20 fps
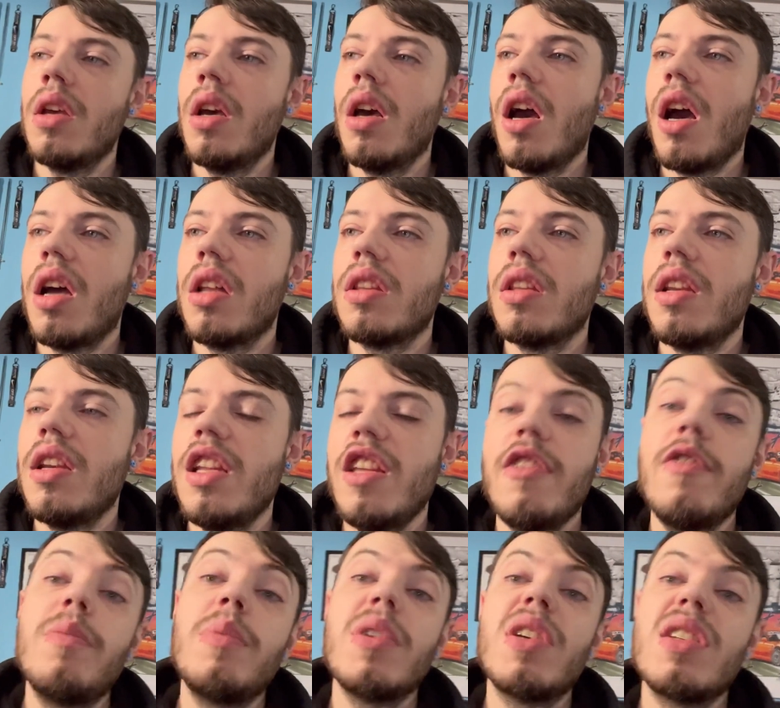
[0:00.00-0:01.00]

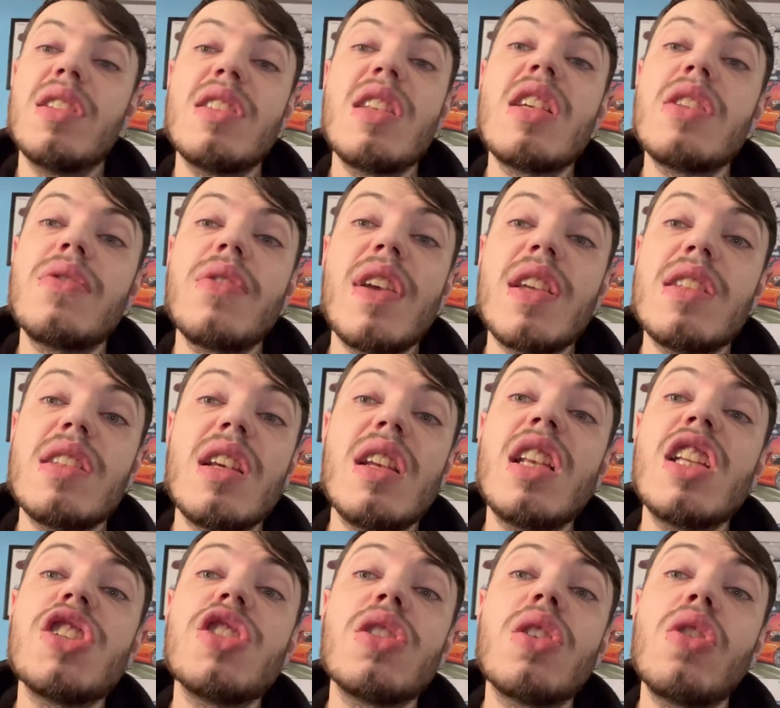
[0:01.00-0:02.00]
underneath, because let's face it,
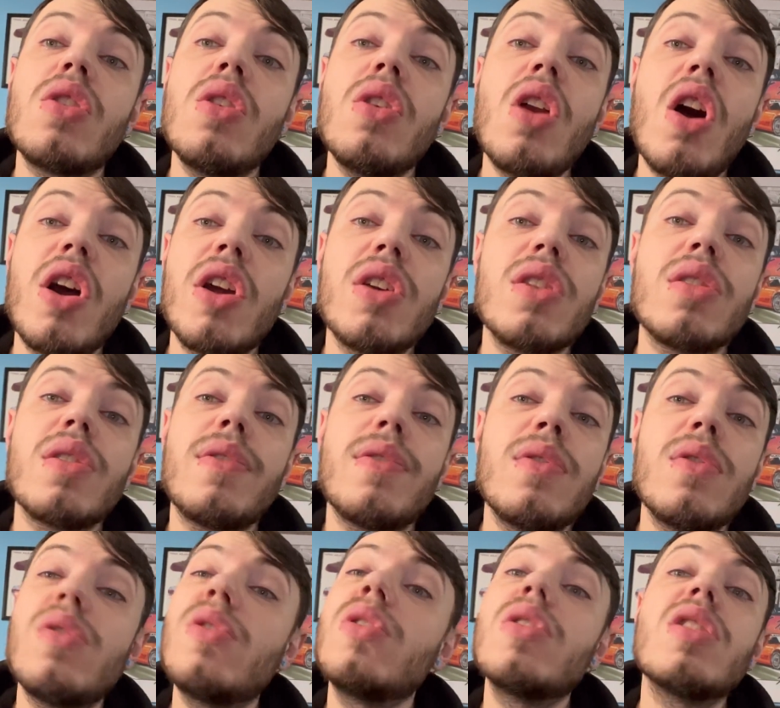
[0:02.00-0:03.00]
unless you're lying on the
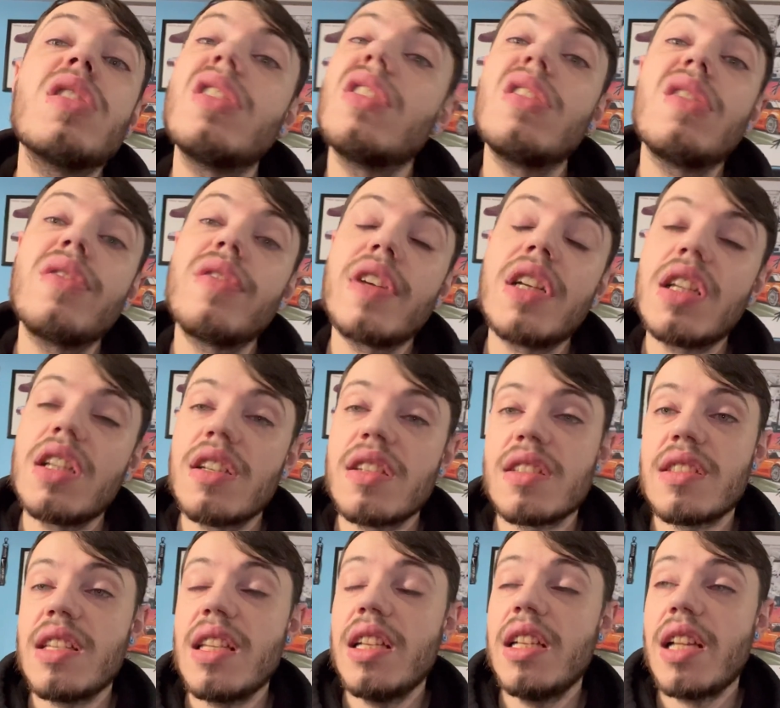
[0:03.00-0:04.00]
floor, you're not really gonna
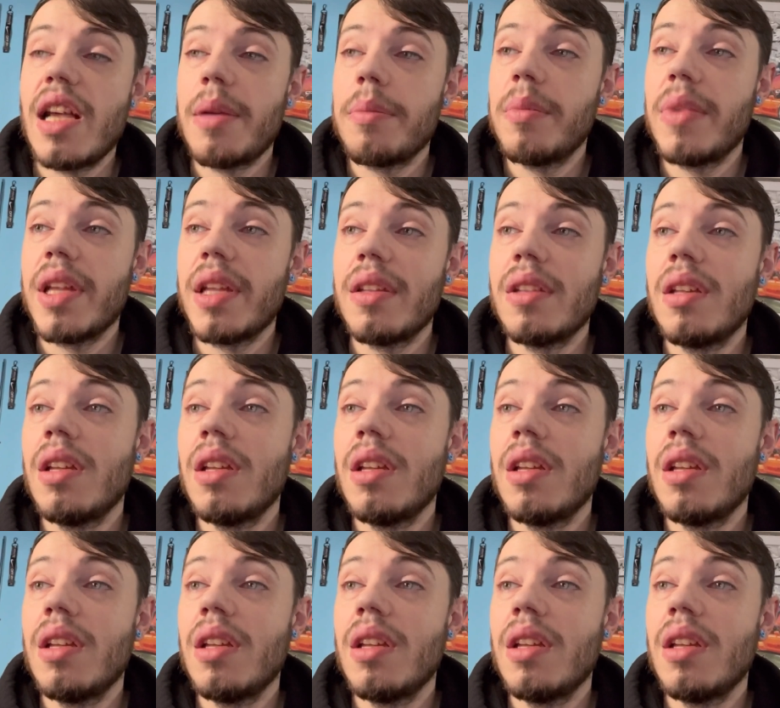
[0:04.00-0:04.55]
see that bit.